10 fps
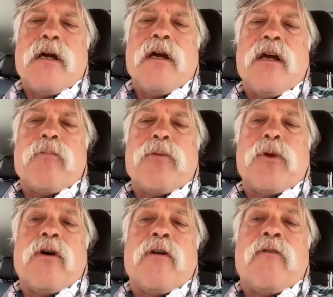
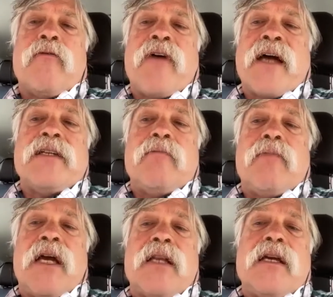Employer vaccine
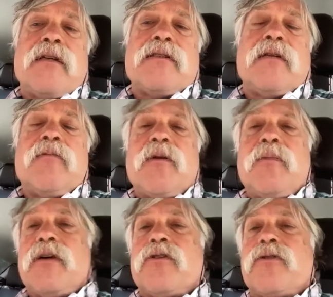mandates seem to
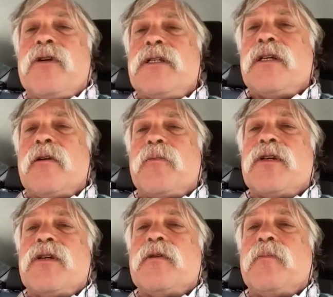be increasing the
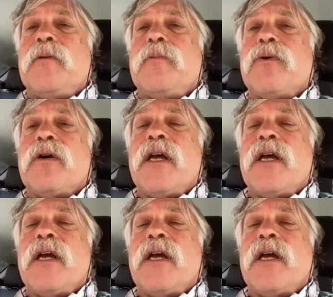percentage of people